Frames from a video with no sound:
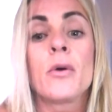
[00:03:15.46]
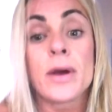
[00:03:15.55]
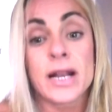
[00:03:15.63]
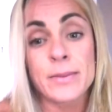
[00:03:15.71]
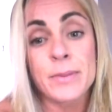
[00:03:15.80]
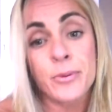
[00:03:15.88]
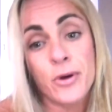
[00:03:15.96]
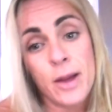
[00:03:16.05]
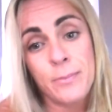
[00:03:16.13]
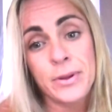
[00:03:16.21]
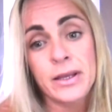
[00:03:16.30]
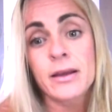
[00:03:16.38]
When I'm
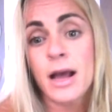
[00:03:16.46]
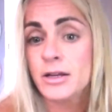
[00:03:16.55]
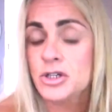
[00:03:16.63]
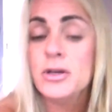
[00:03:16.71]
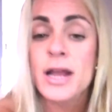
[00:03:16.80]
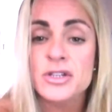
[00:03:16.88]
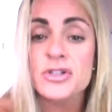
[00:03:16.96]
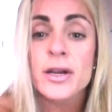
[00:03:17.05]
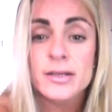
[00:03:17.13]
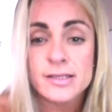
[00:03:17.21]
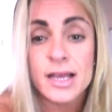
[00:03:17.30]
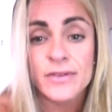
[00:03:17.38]
prepping, actually, I
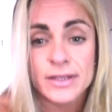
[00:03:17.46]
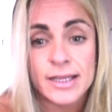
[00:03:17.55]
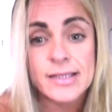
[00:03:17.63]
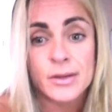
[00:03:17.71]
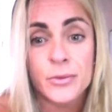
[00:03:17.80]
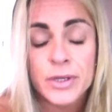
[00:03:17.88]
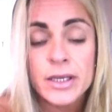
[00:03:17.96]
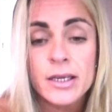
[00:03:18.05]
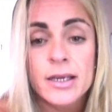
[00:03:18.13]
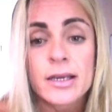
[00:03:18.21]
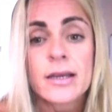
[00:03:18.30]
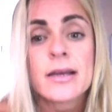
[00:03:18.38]
train 7 days a
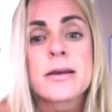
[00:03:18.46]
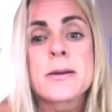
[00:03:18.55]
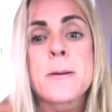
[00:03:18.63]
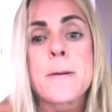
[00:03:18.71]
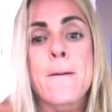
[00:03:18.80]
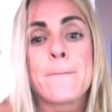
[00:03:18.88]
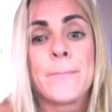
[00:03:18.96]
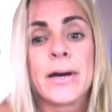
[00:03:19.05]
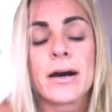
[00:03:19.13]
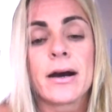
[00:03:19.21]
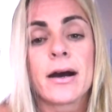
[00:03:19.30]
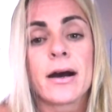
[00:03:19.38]
week.
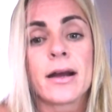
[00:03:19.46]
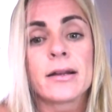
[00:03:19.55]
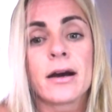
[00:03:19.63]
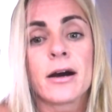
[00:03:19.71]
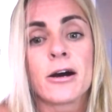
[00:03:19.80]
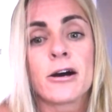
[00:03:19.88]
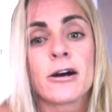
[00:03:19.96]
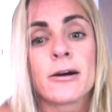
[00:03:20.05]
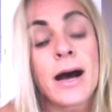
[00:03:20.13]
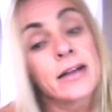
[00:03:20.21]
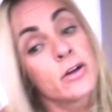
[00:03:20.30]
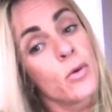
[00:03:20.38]
But
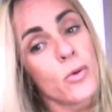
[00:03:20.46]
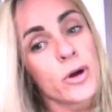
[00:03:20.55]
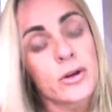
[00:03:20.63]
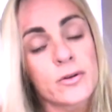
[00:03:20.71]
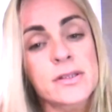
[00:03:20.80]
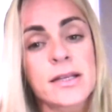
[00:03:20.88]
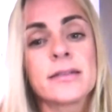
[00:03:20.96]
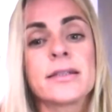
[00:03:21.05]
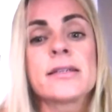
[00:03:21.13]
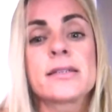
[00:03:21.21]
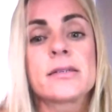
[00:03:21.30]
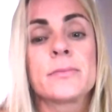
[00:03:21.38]
I don't work on
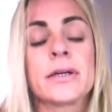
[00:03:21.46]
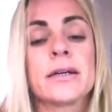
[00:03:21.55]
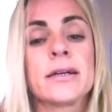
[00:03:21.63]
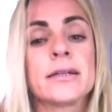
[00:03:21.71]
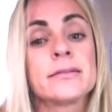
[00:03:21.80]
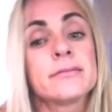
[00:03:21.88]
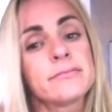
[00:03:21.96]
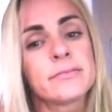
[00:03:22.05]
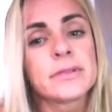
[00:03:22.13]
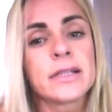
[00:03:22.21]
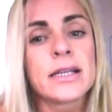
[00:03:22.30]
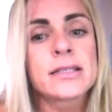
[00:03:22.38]
Sundays. But
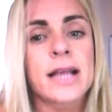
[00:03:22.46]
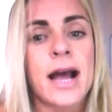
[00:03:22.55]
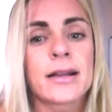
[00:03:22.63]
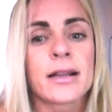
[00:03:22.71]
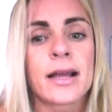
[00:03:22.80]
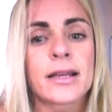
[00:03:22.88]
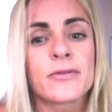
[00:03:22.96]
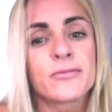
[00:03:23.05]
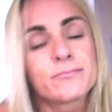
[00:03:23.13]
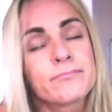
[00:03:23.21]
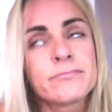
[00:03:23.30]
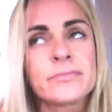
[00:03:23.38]
it's kind of like
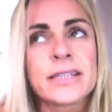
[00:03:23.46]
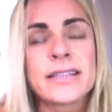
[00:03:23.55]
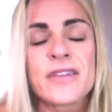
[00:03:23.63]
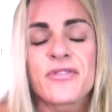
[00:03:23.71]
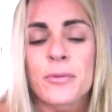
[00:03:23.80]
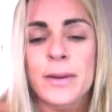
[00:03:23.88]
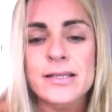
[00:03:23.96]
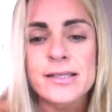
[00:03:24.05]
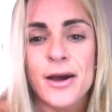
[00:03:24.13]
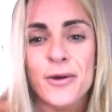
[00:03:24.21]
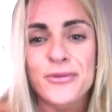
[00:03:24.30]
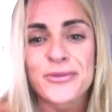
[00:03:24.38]
the day for
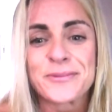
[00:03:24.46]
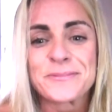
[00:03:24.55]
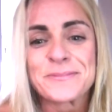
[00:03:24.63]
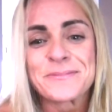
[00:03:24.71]
myself.